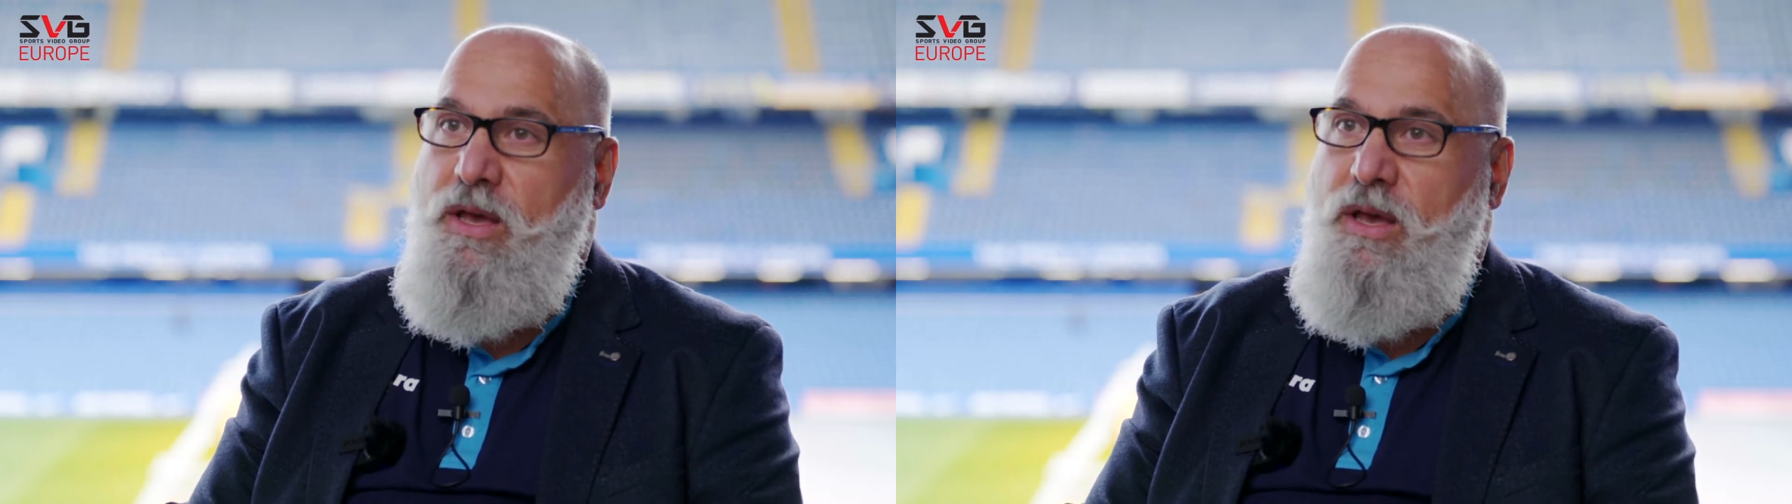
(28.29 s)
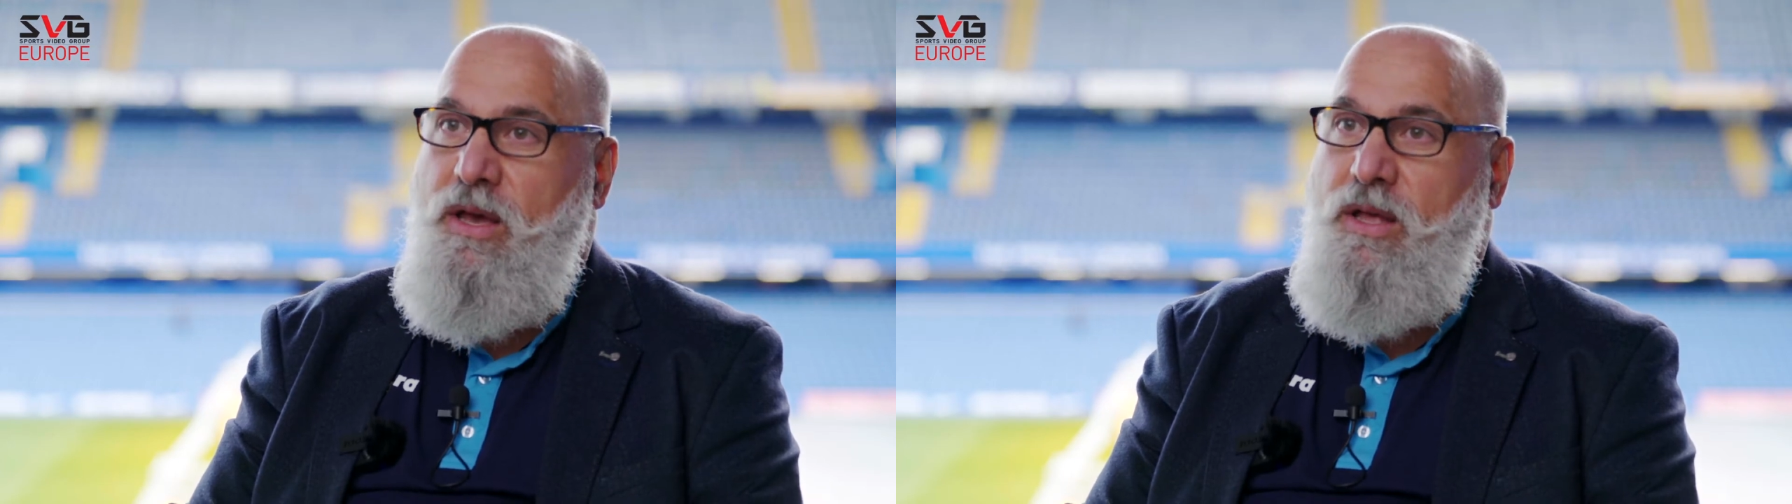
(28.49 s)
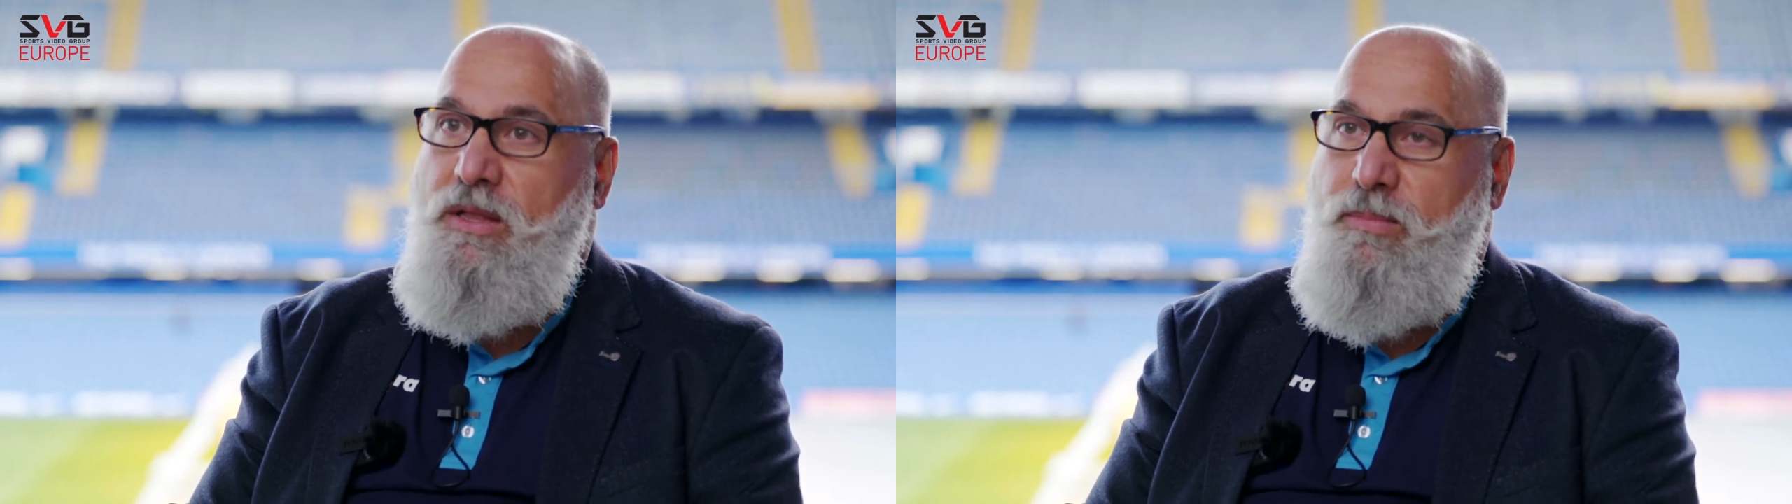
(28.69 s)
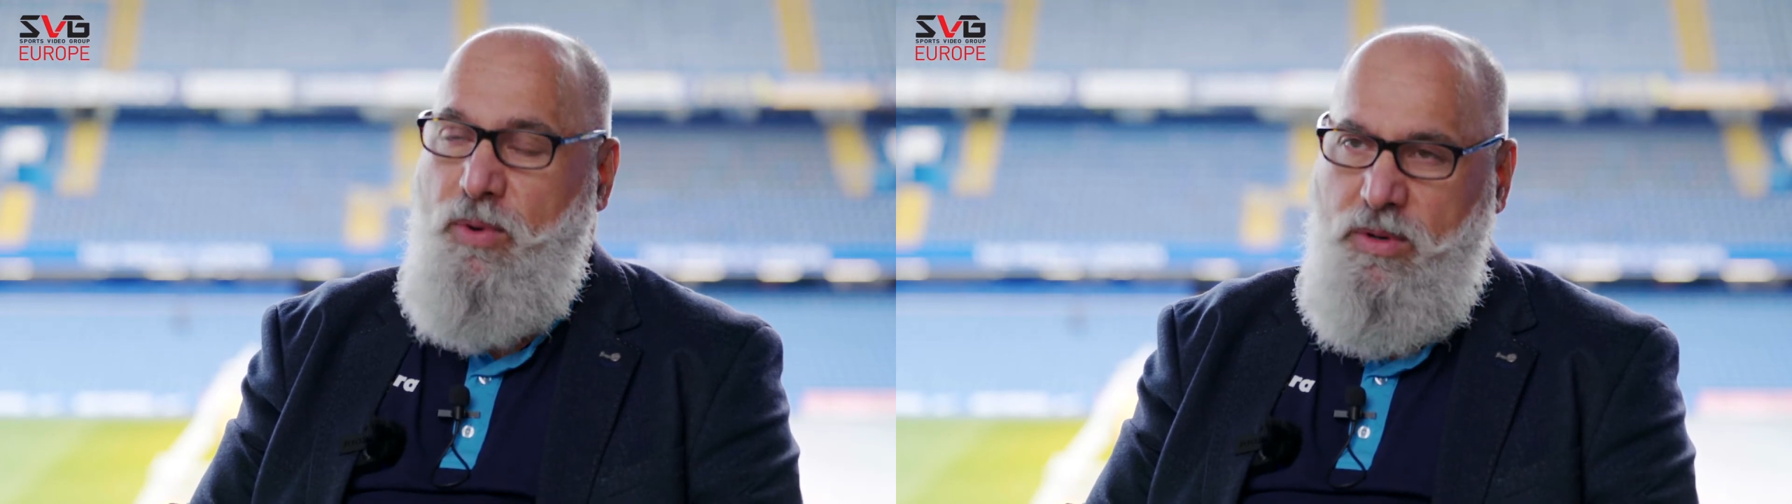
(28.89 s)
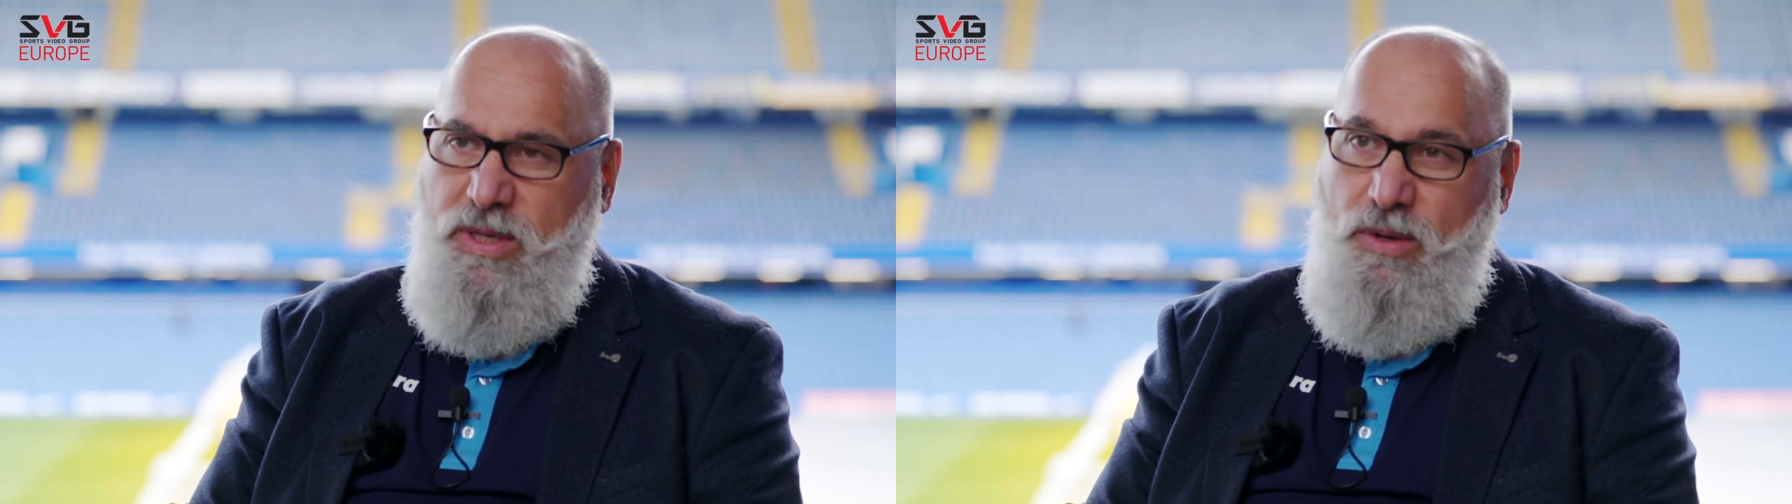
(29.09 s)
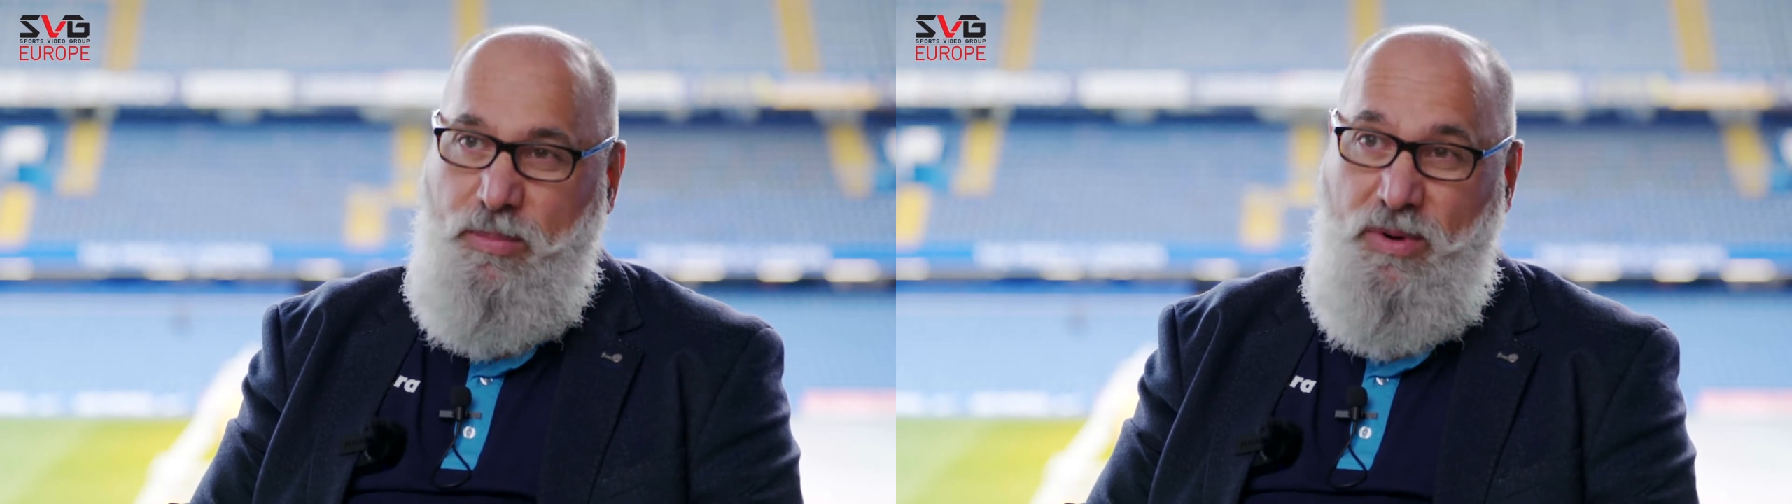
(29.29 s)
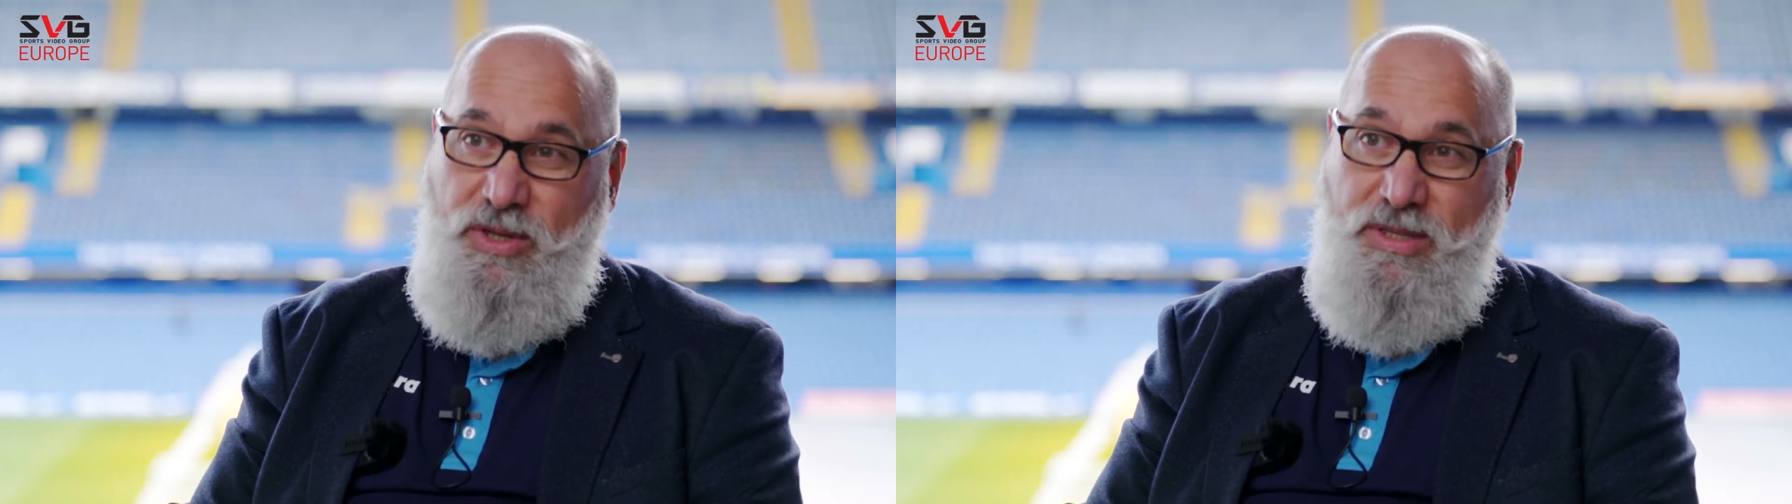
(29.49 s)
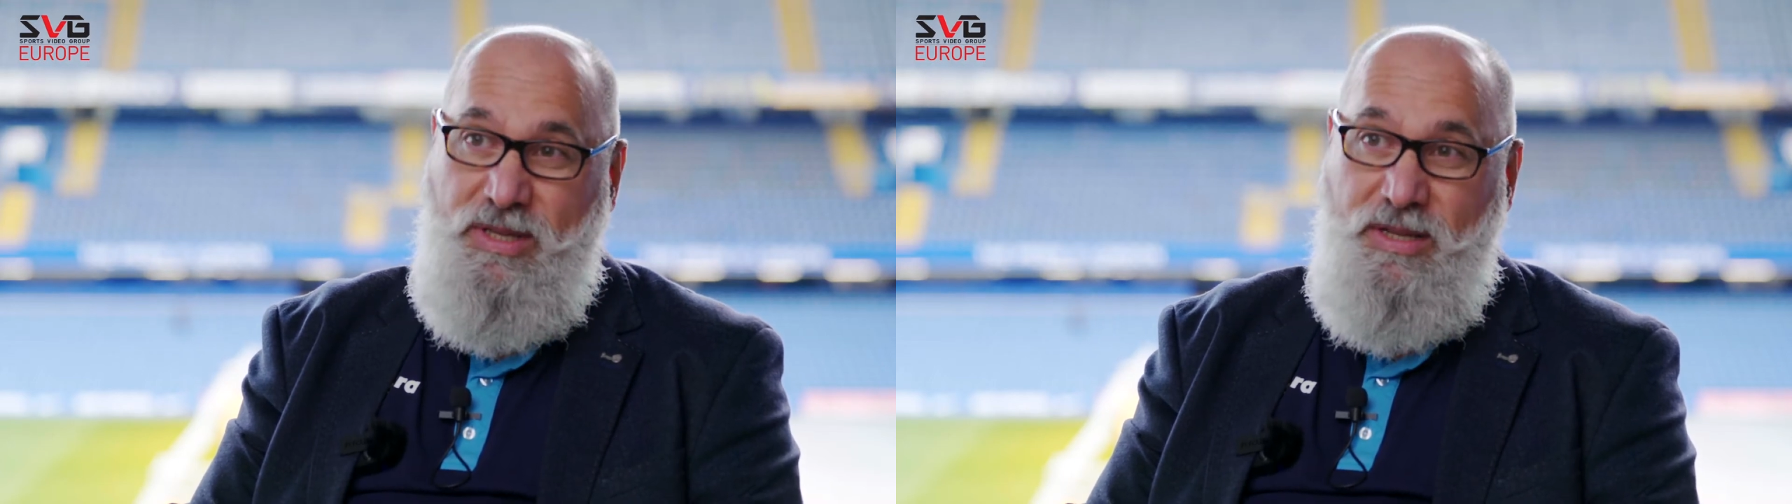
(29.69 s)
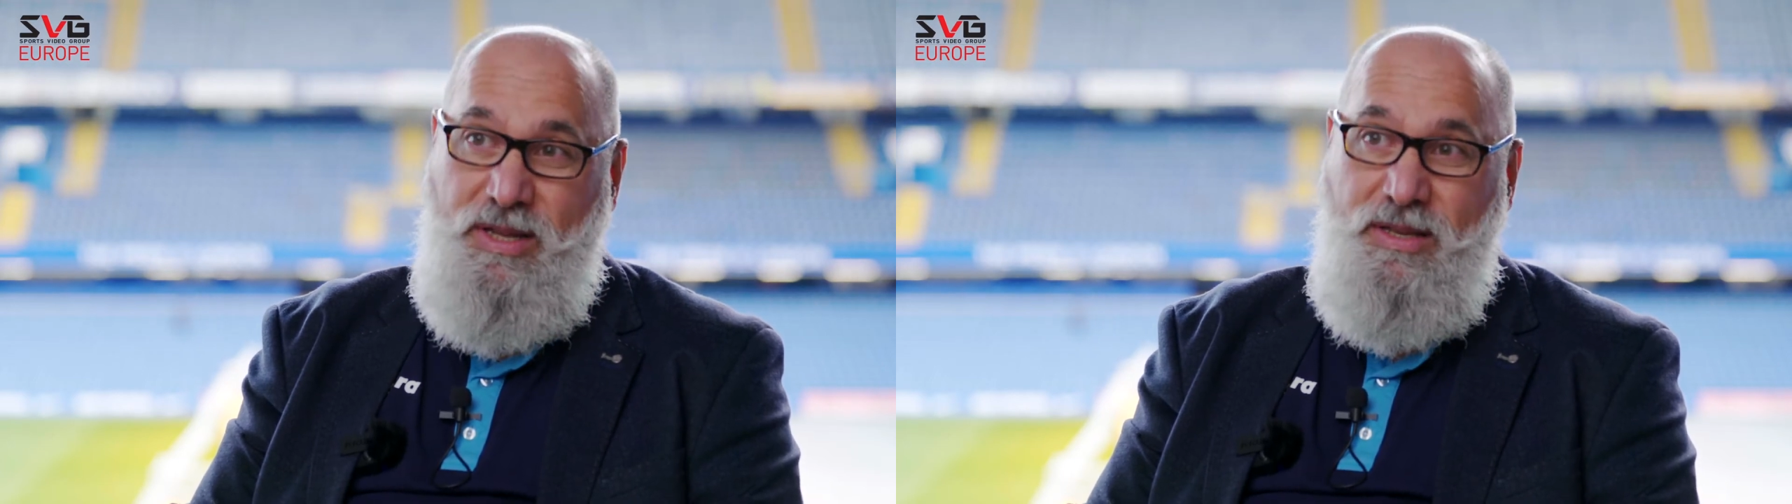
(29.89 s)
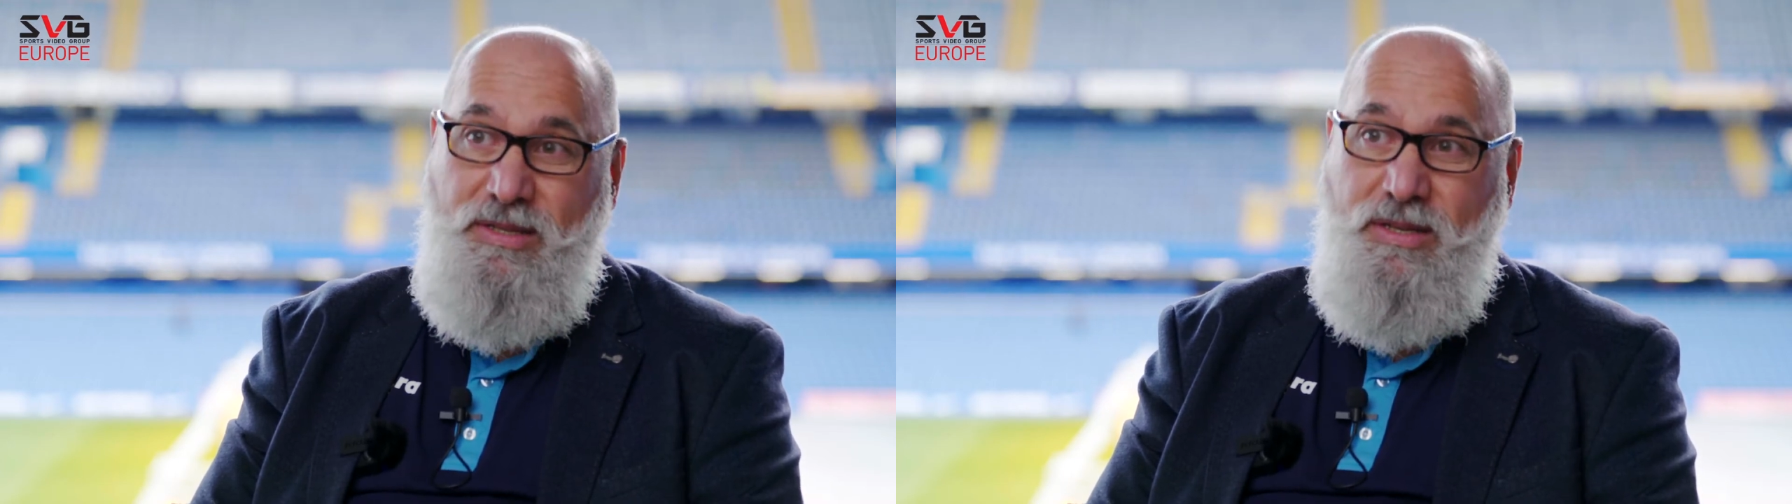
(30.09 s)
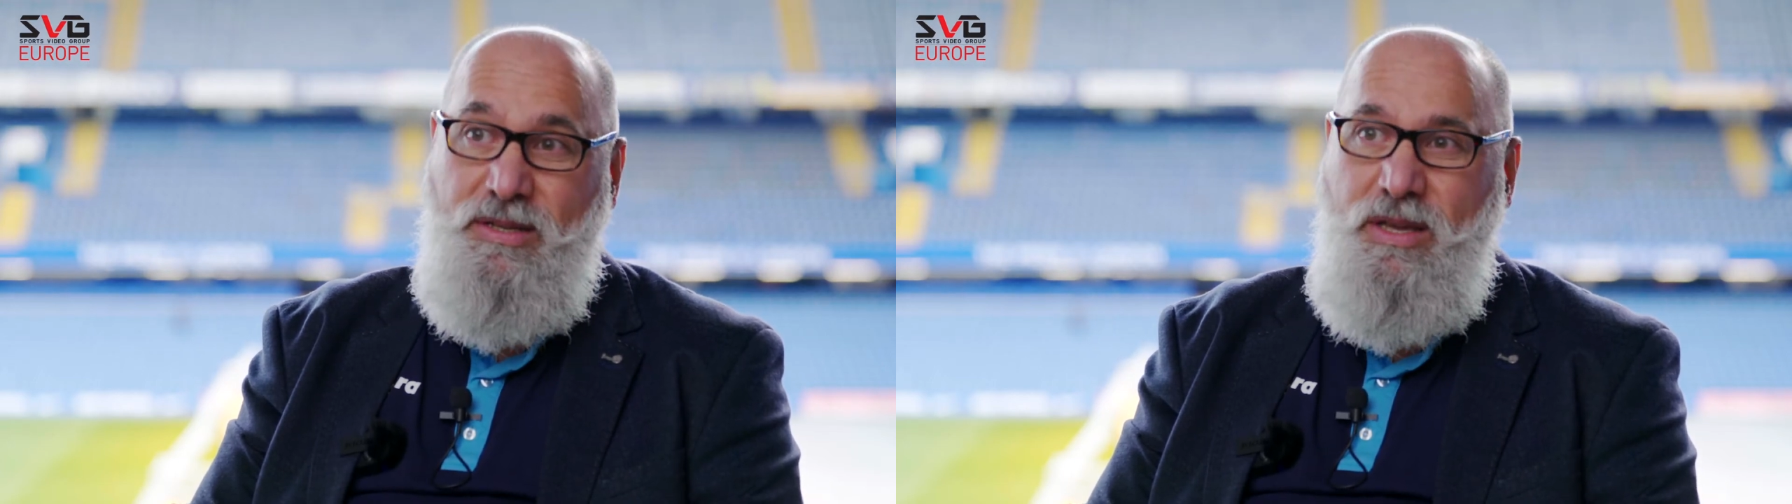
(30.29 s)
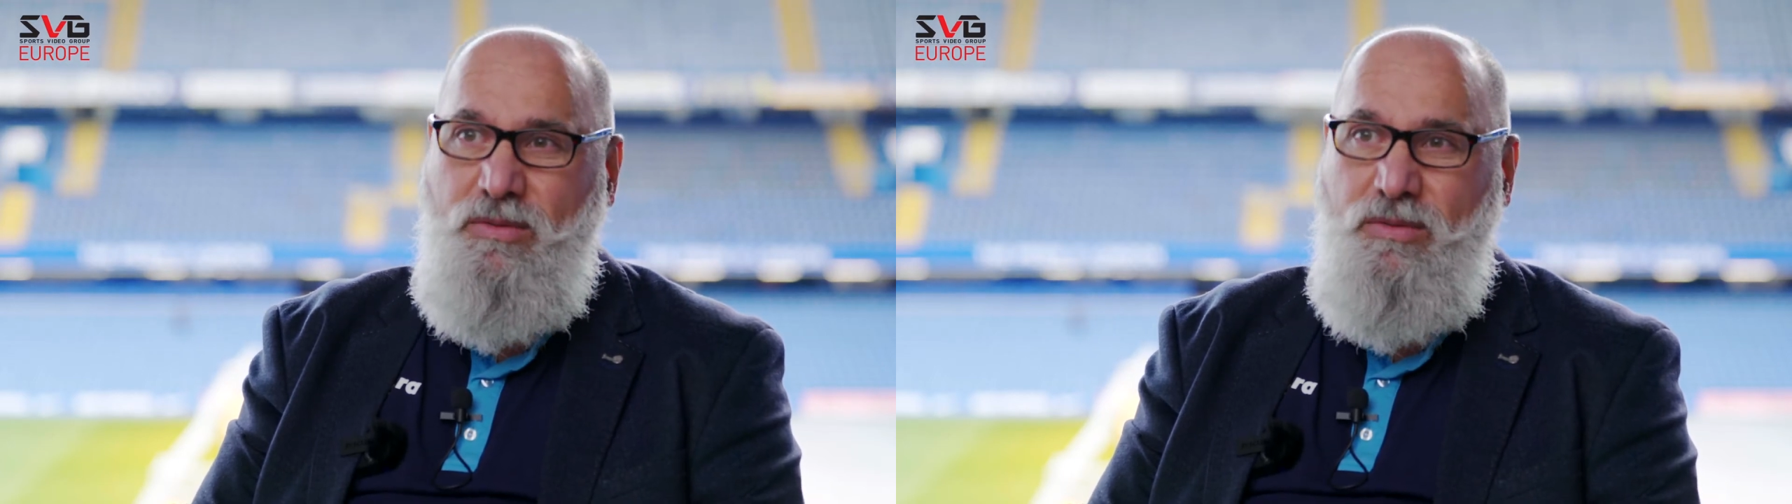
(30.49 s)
the Broadcast Operations Centre in Sydney,